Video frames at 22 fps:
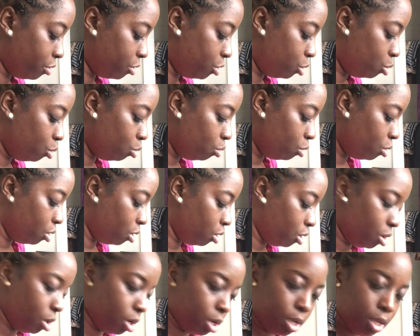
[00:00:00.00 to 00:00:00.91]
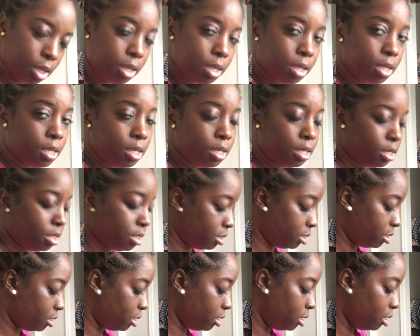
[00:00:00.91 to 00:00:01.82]
for too long.
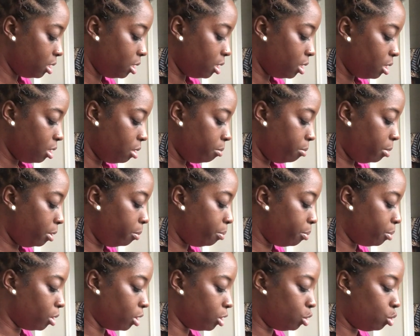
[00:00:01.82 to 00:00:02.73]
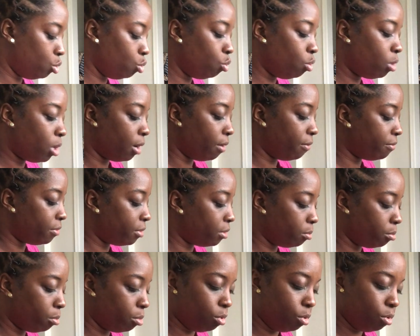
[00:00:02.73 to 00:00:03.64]
People are too
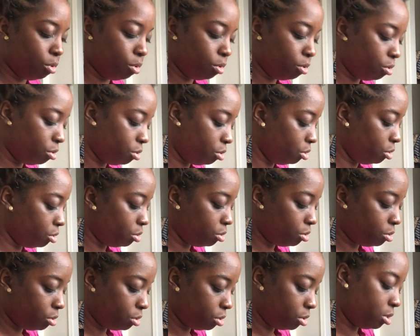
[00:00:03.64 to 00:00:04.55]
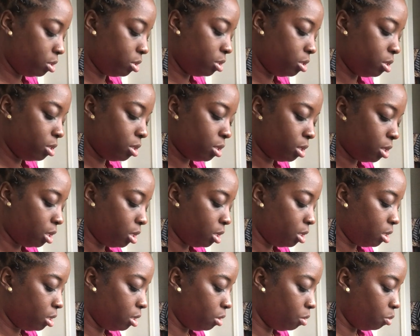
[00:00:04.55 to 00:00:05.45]
comfortable
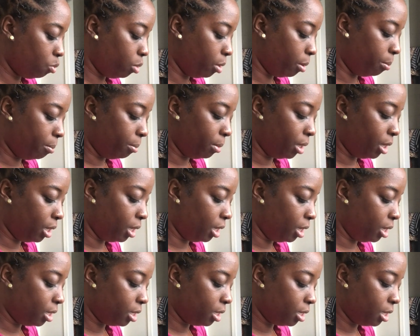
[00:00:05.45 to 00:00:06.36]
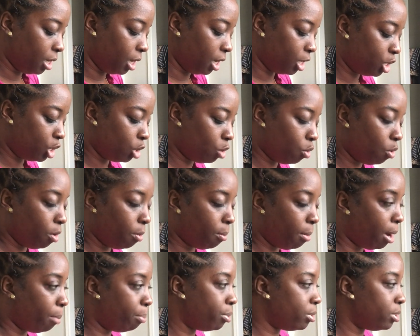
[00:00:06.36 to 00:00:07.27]
with me not showing
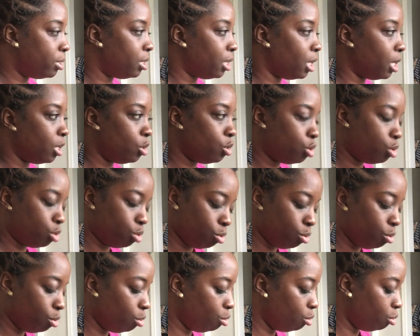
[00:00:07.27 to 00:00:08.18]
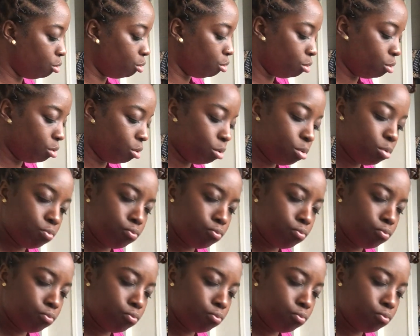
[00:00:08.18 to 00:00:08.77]
my potential.